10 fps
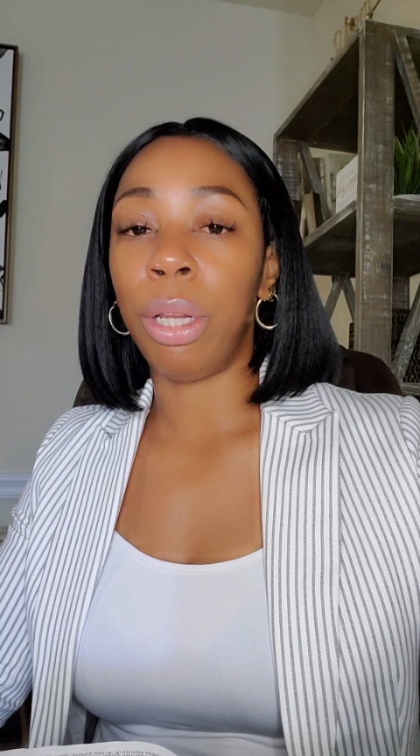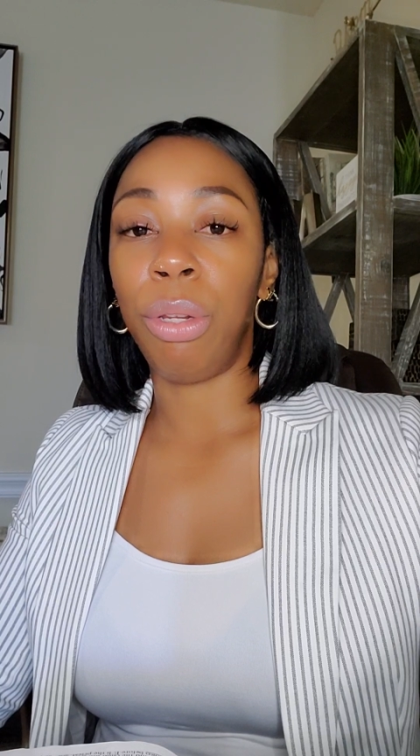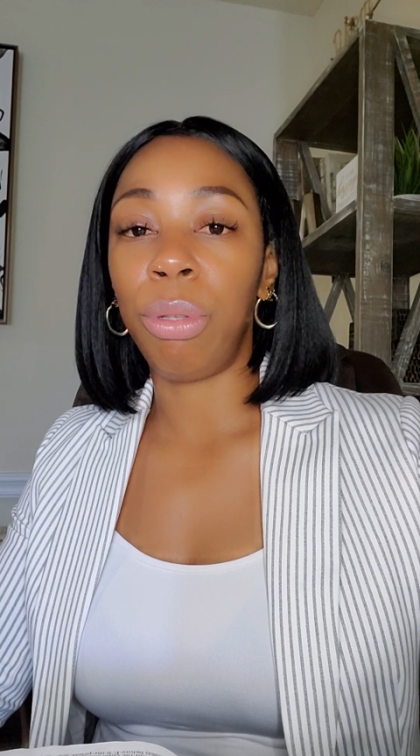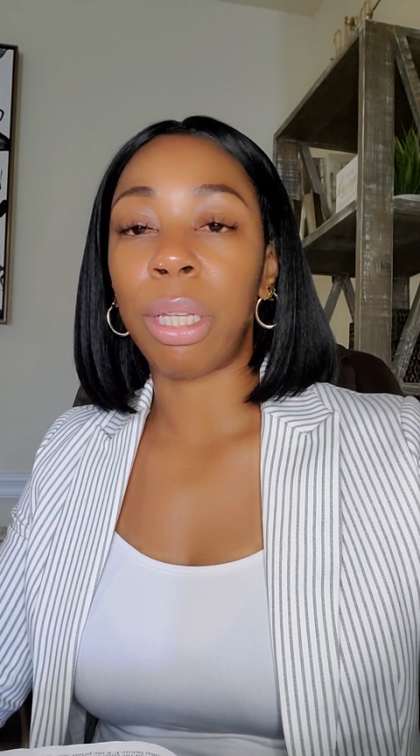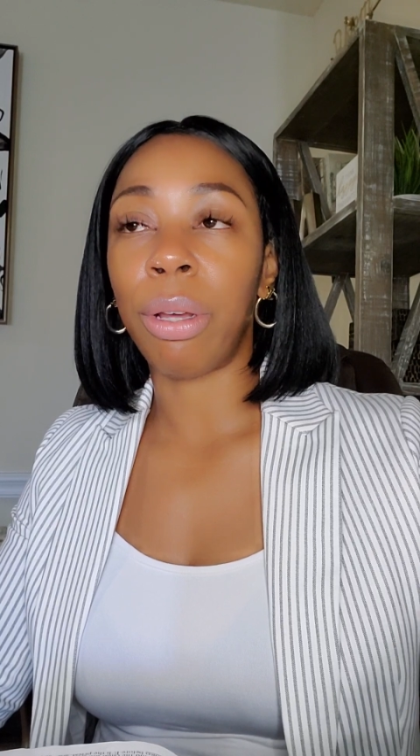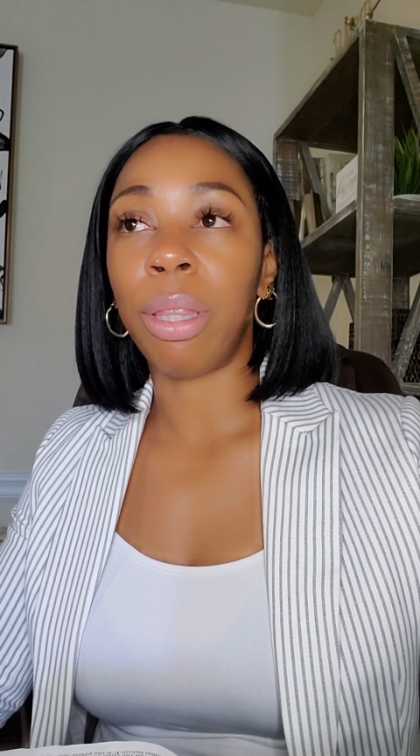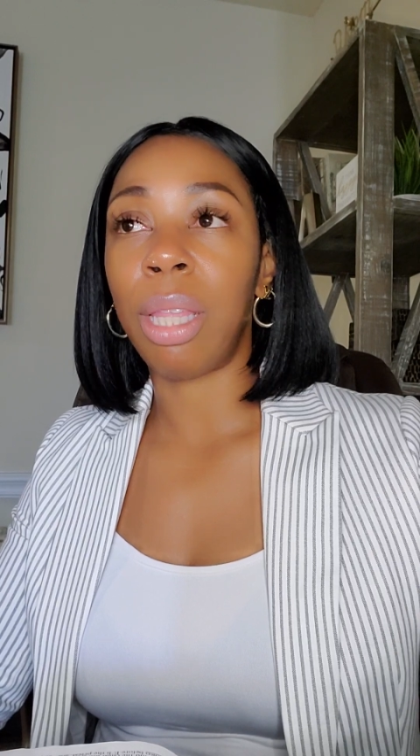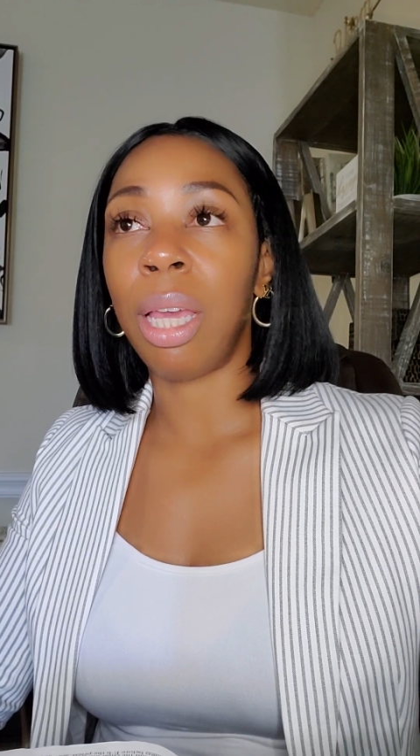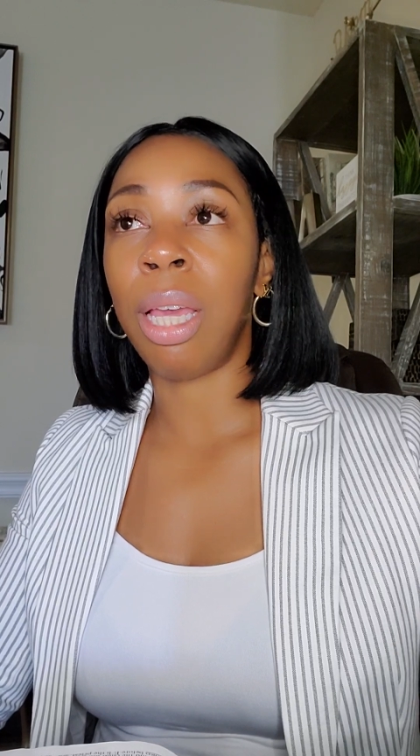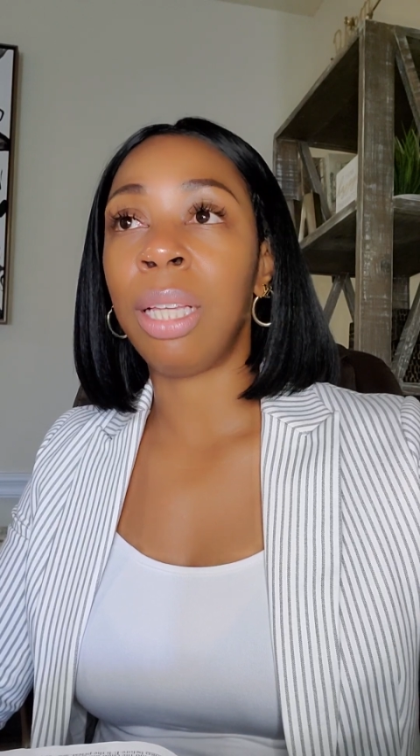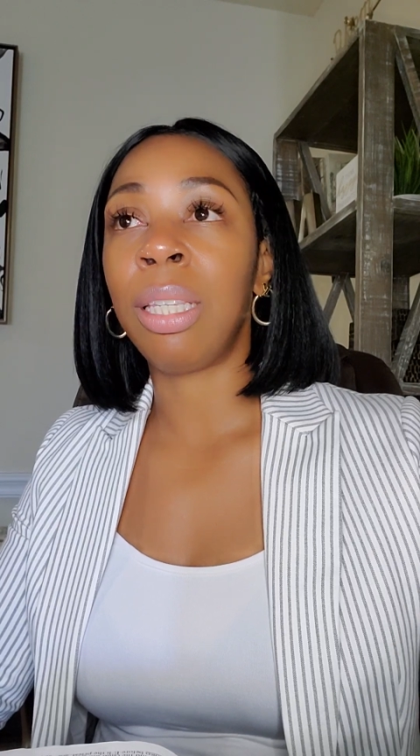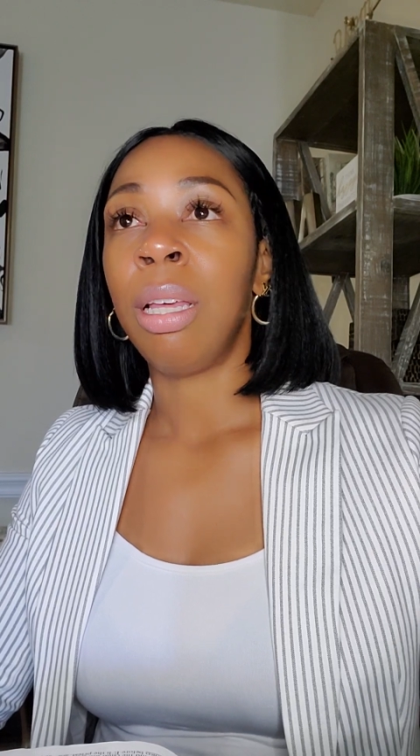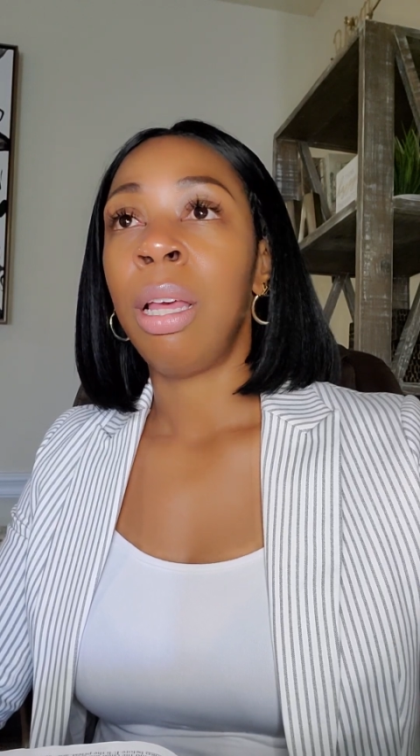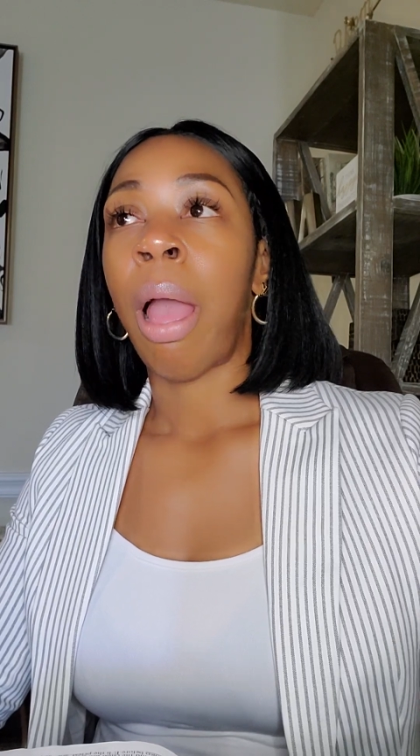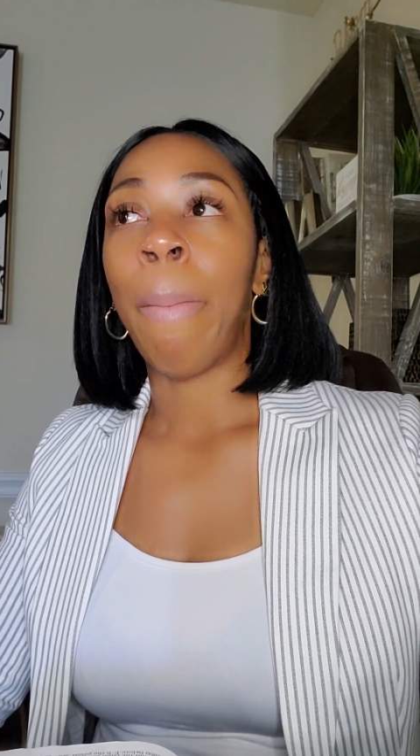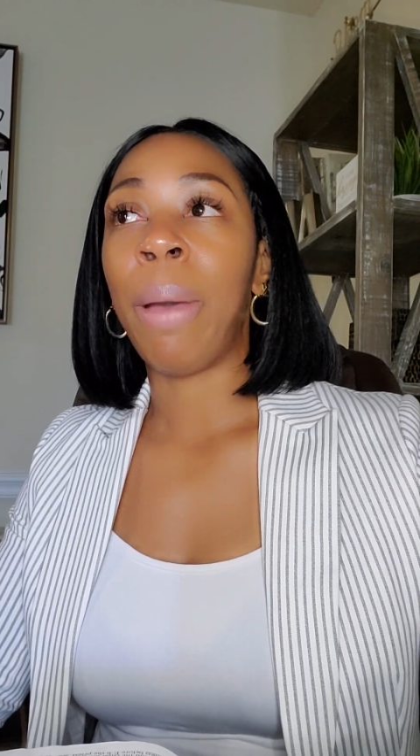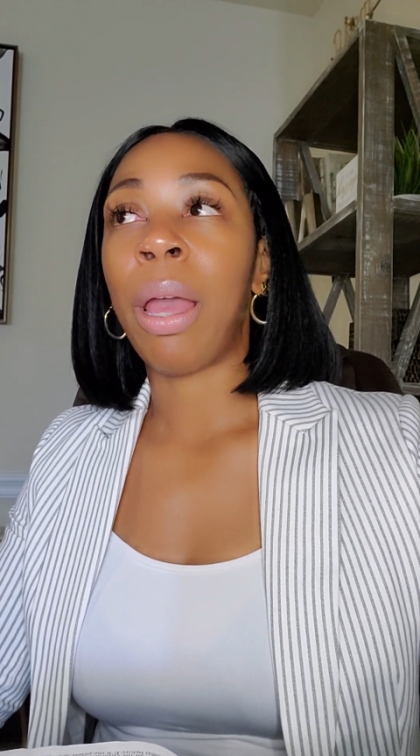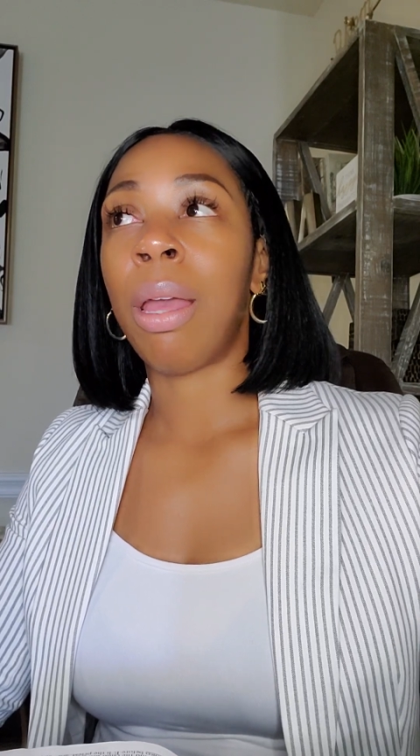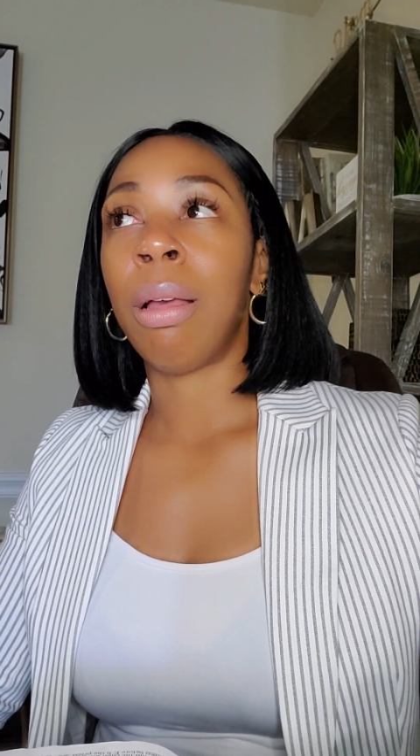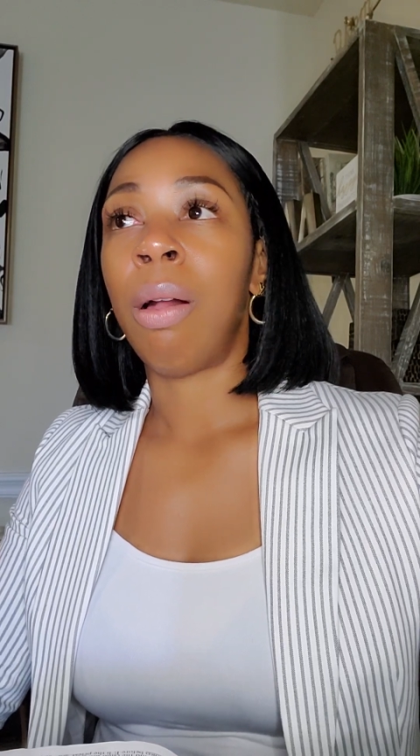to do certain things,
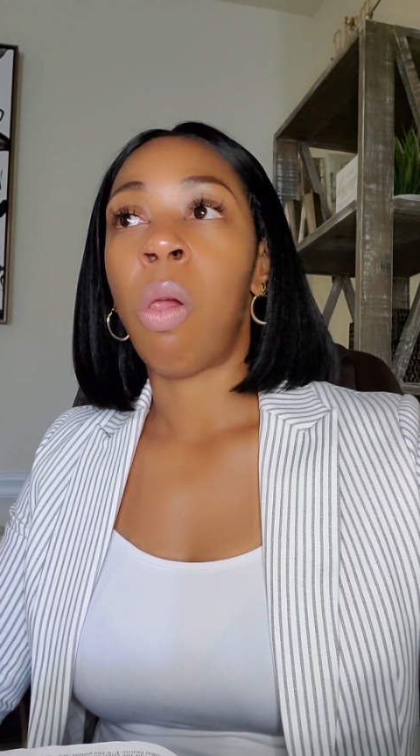but